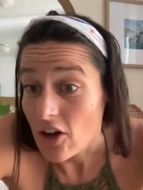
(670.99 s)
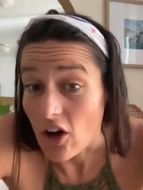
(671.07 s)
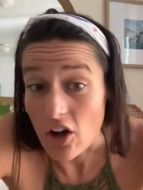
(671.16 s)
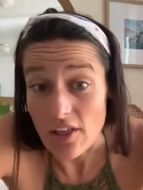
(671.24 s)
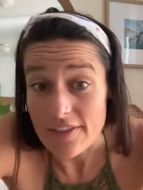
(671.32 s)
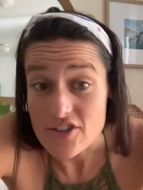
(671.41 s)

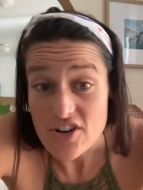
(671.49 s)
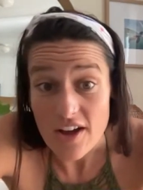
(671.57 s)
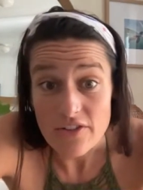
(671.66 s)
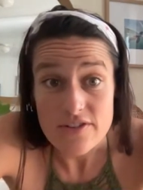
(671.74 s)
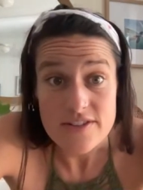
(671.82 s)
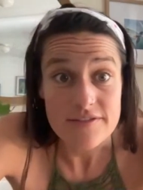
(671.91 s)
all the
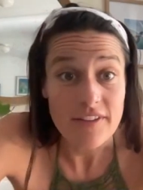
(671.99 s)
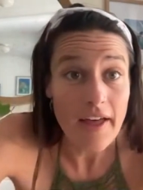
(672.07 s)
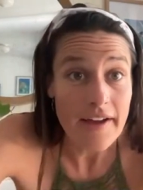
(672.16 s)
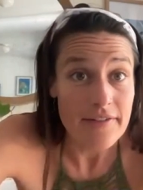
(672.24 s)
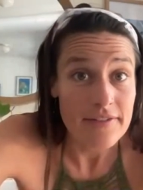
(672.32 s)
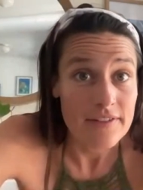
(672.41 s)
genres of
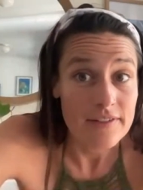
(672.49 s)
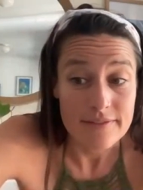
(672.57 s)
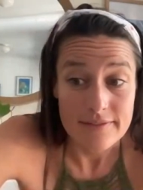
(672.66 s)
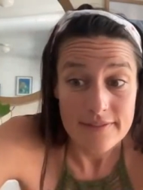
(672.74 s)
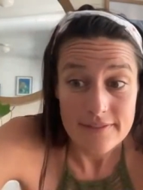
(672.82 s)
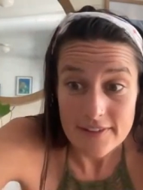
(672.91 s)
life.
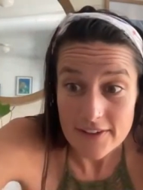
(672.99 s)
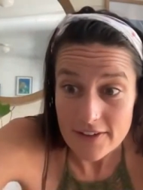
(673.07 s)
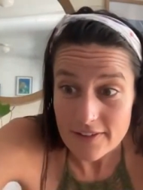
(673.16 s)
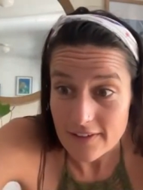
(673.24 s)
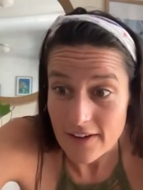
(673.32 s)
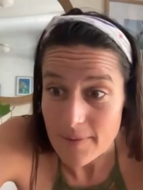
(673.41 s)

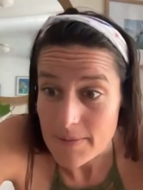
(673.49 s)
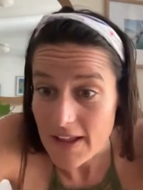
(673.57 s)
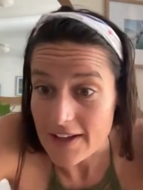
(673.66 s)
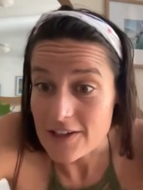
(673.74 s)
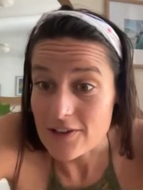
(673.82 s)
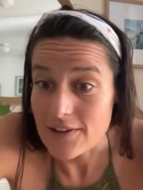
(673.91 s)
I'm
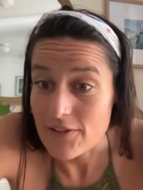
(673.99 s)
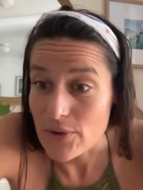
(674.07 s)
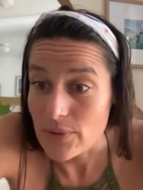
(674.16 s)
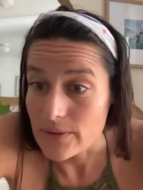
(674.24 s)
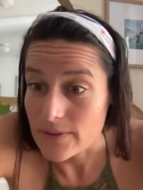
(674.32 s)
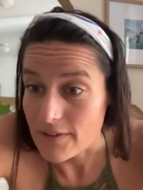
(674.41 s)
glad that you're living a
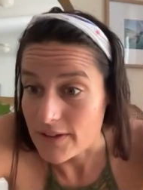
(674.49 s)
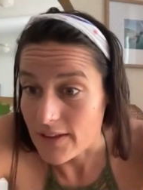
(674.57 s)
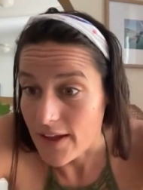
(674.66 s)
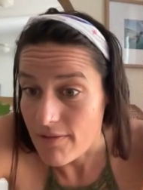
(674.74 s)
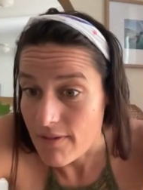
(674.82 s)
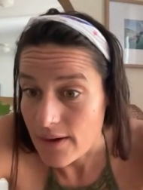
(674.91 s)
well-rounded
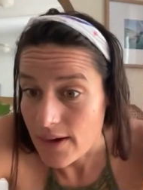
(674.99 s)
life.